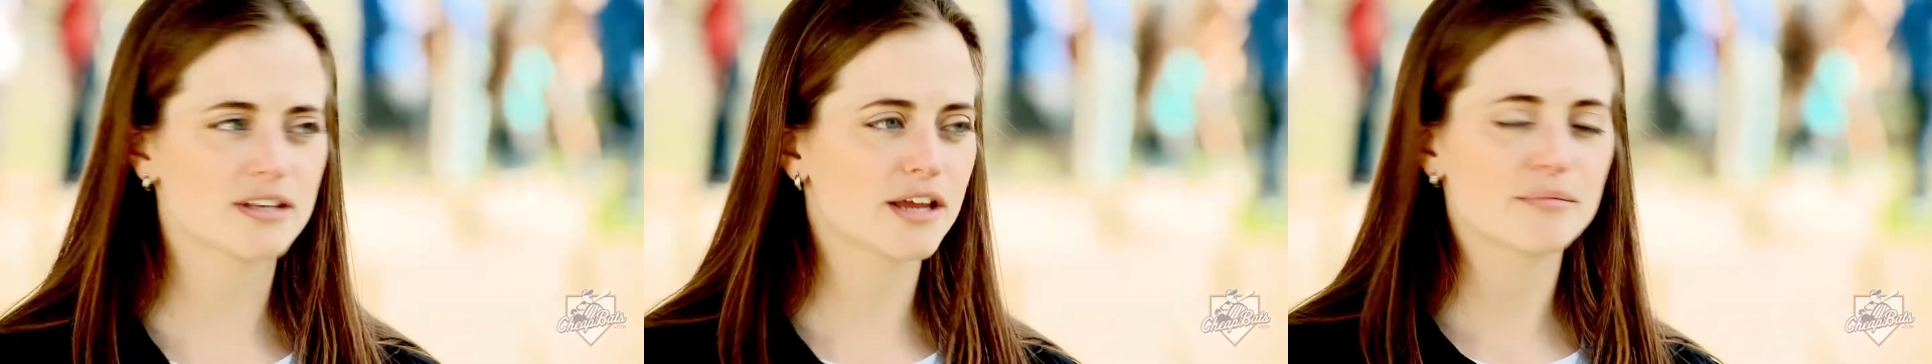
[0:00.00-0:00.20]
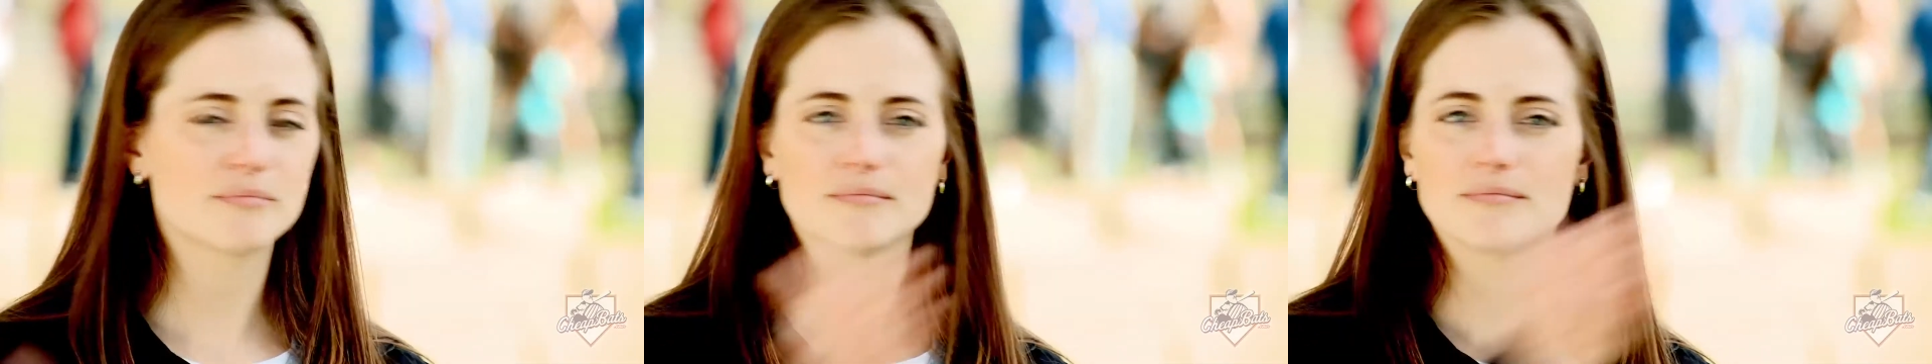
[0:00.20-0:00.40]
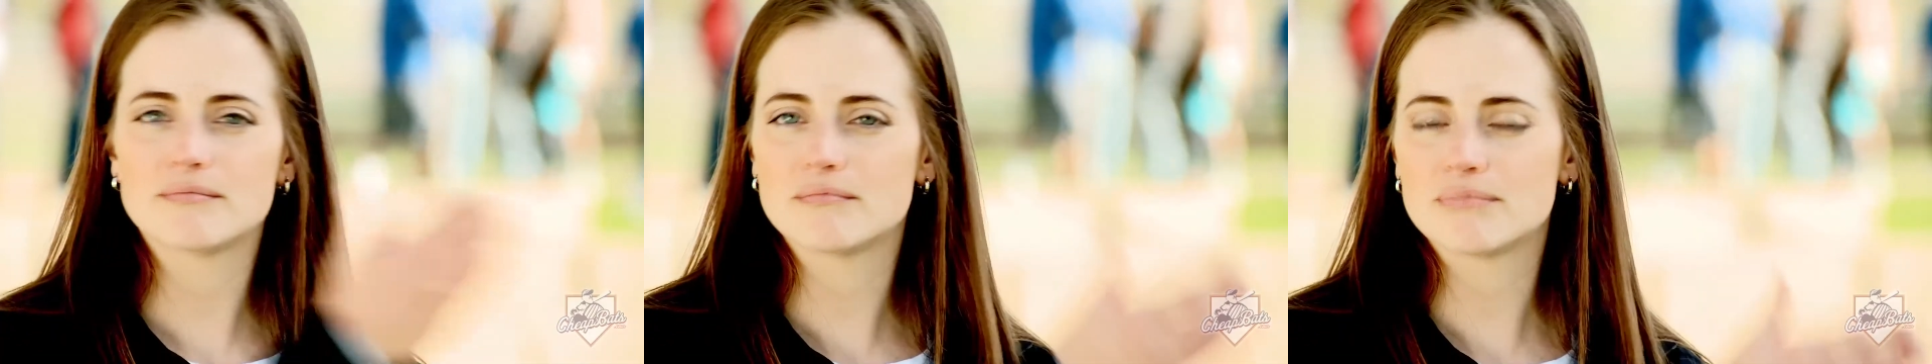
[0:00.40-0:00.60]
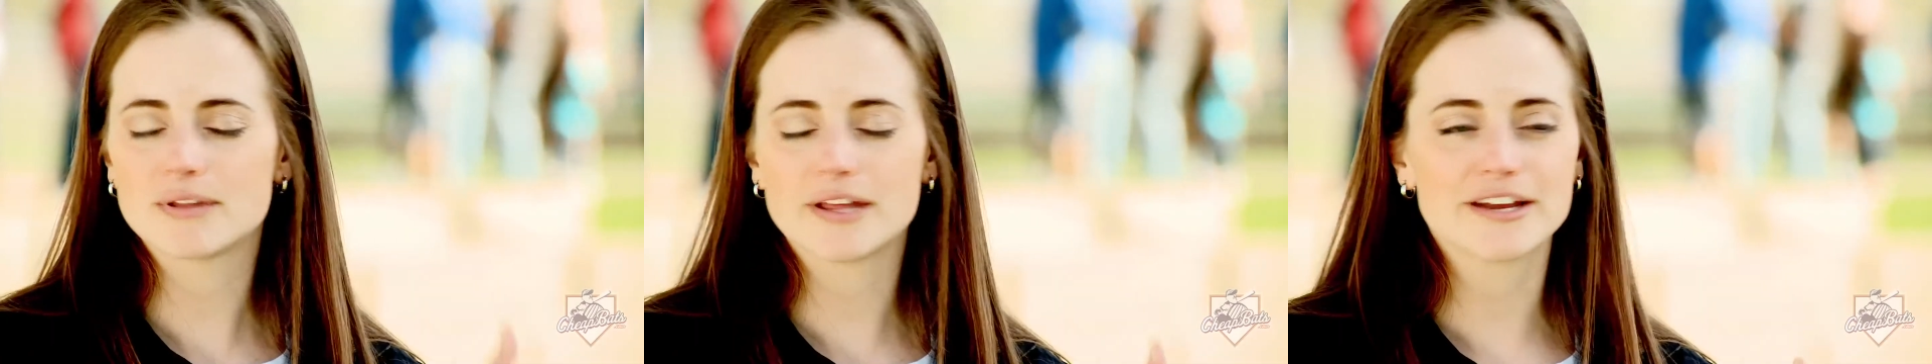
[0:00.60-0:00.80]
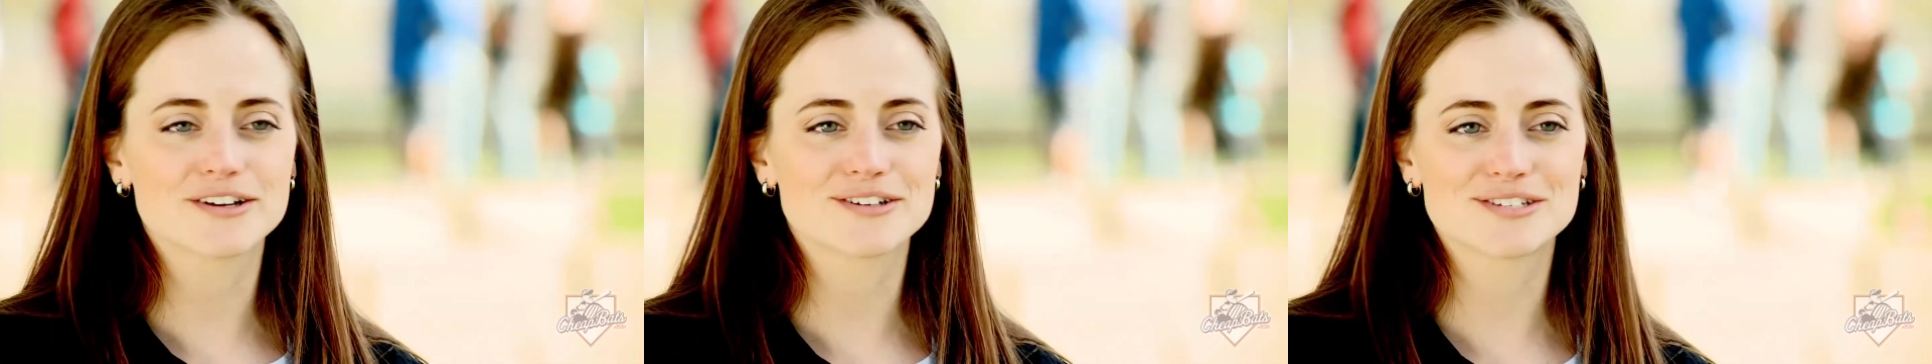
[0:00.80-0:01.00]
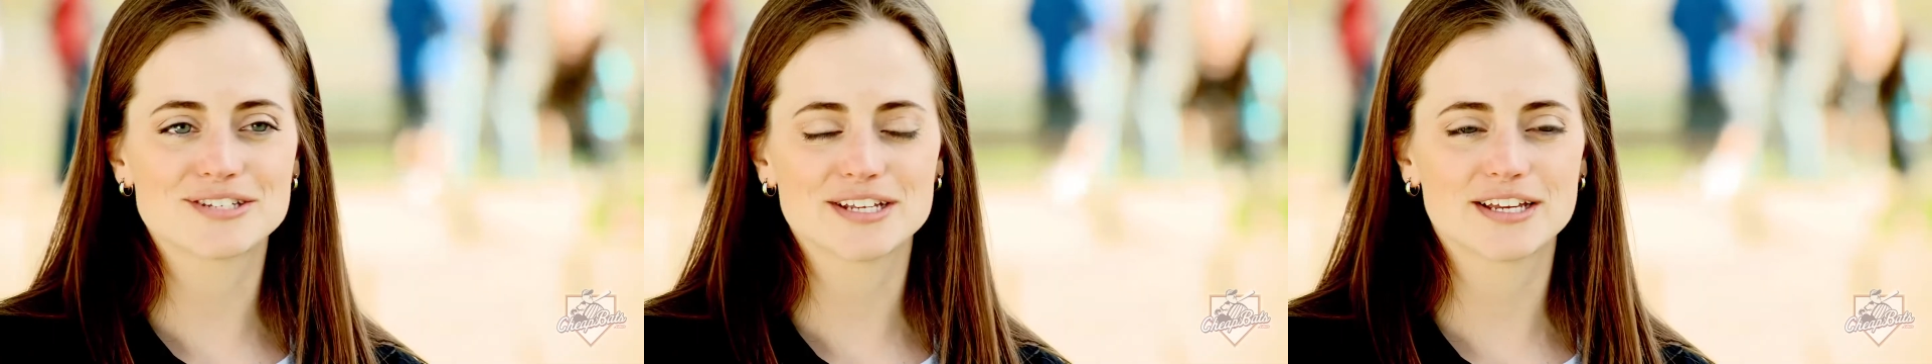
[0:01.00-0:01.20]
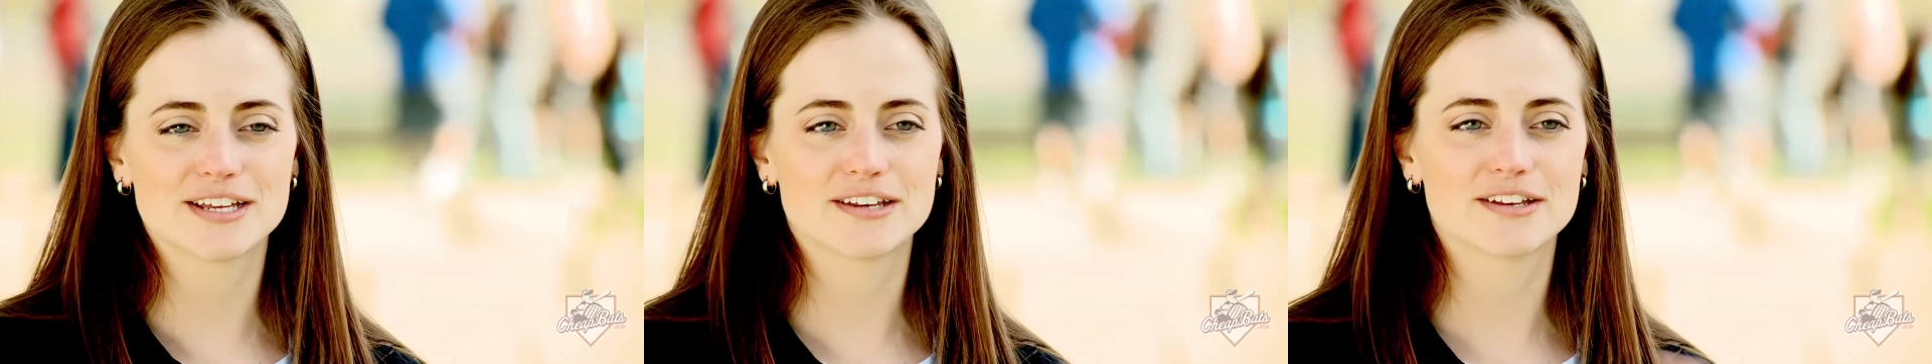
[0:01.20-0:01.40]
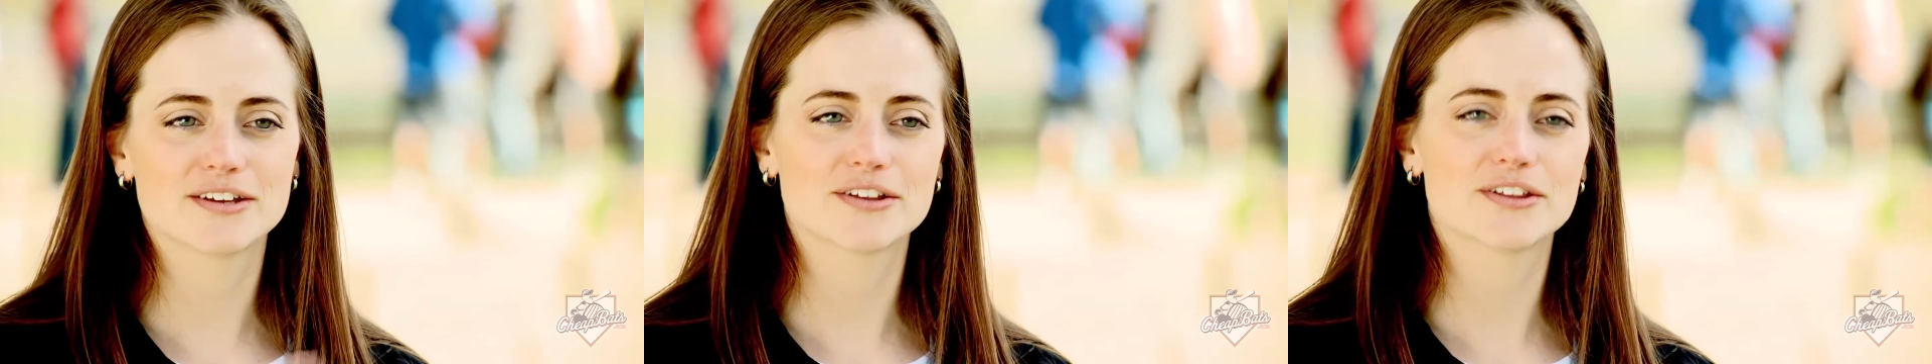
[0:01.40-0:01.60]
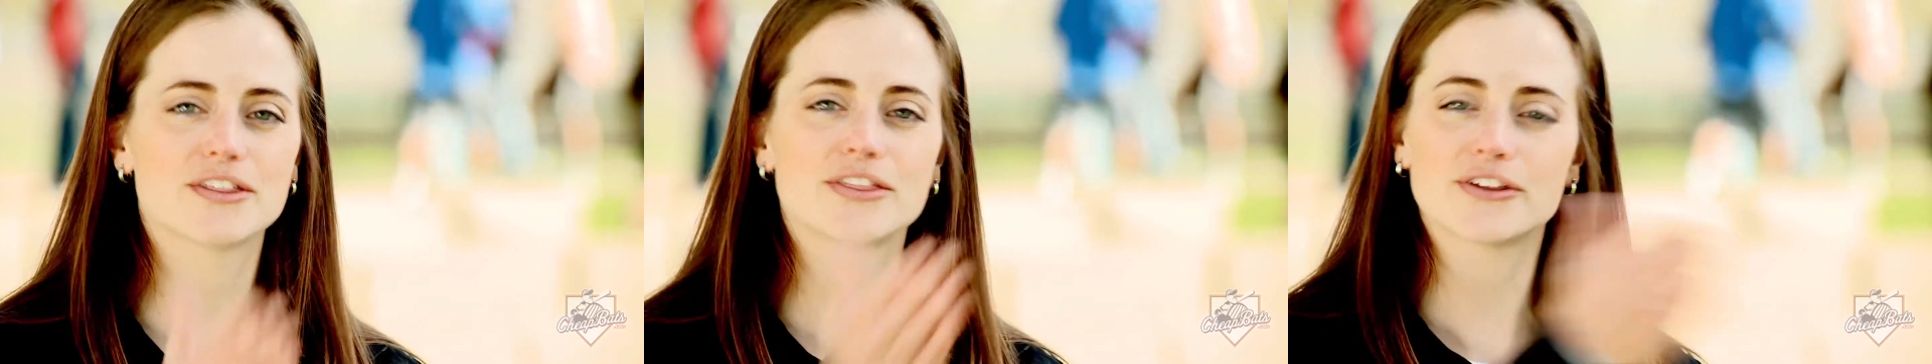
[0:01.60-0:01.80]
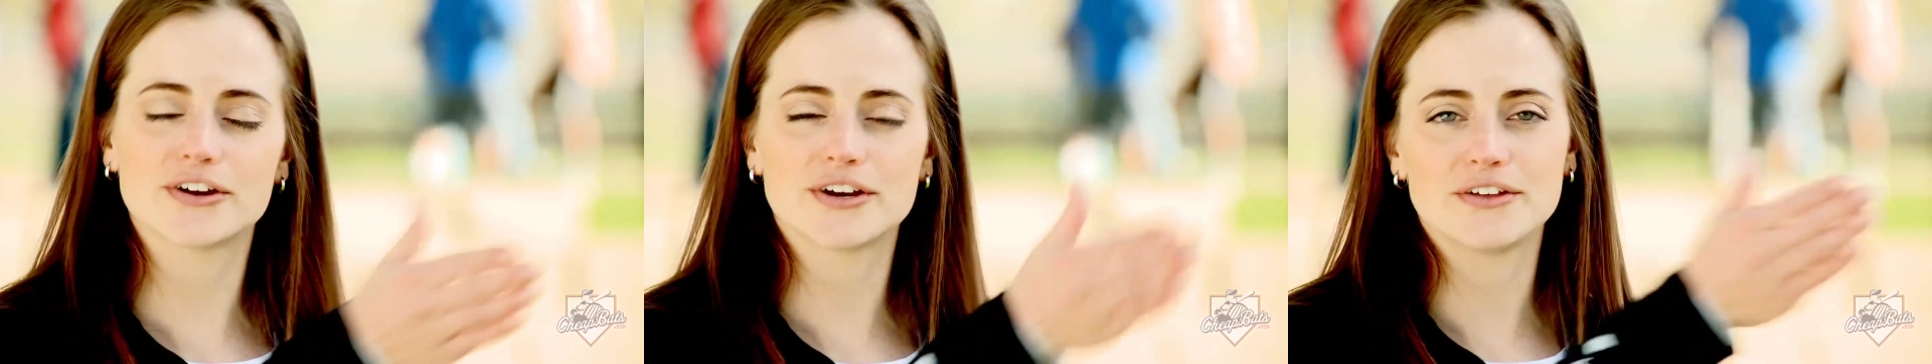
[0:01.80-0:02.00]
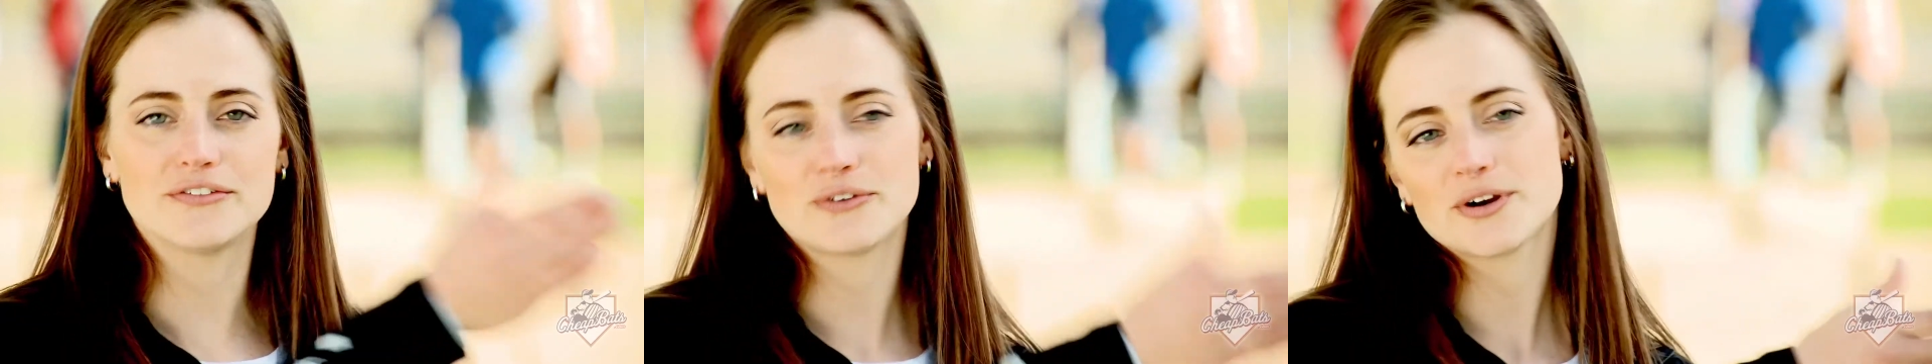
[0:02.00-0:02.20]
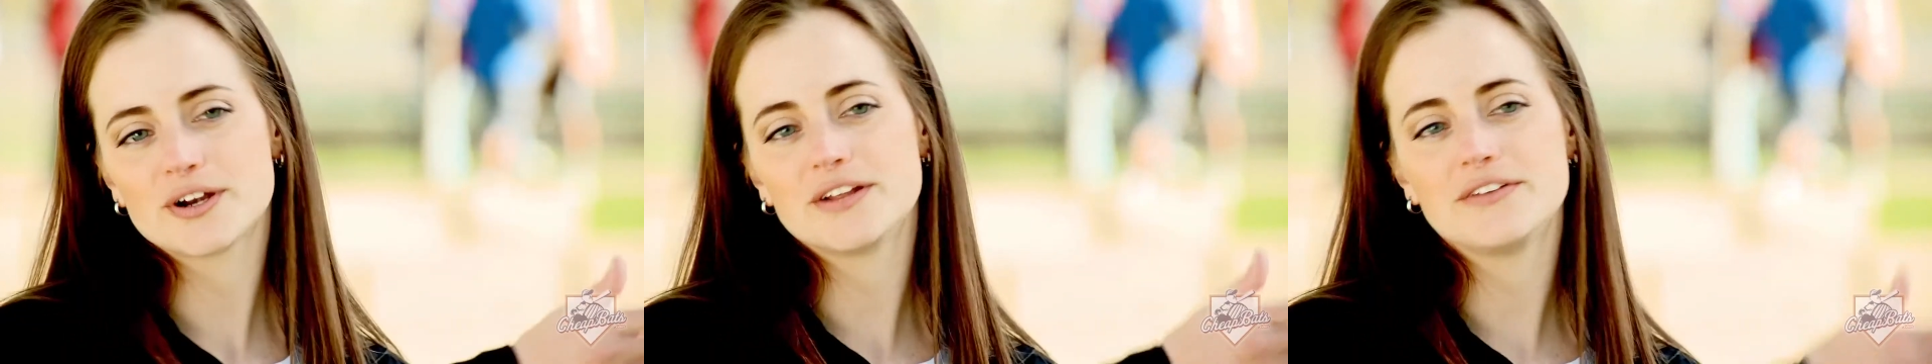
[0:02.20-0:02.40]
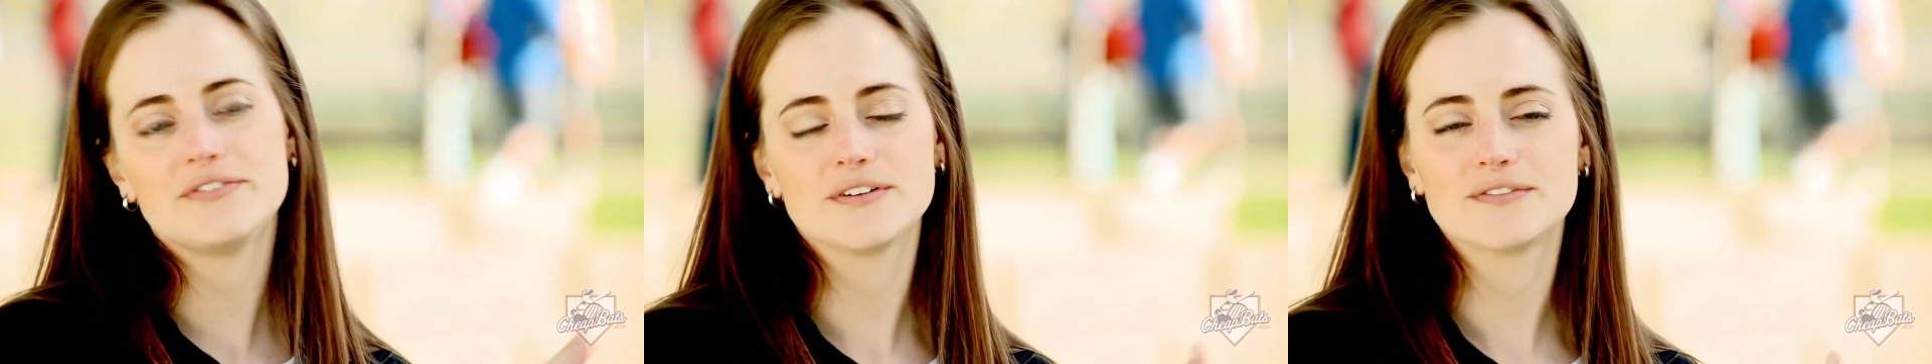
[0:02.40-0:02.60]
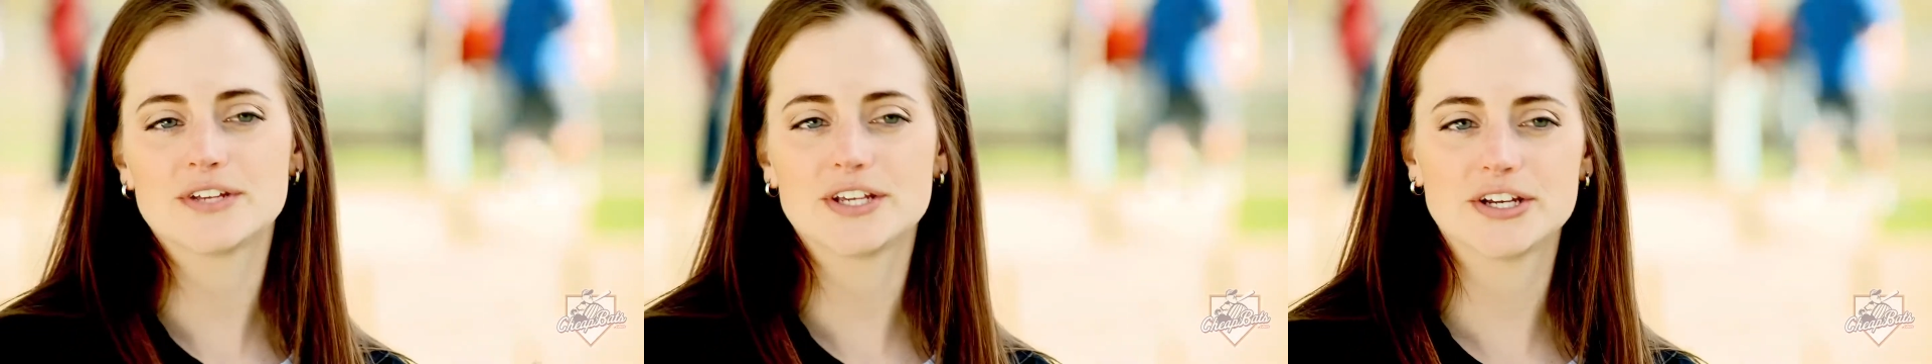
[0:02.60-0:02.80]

like players did 30, 40, 50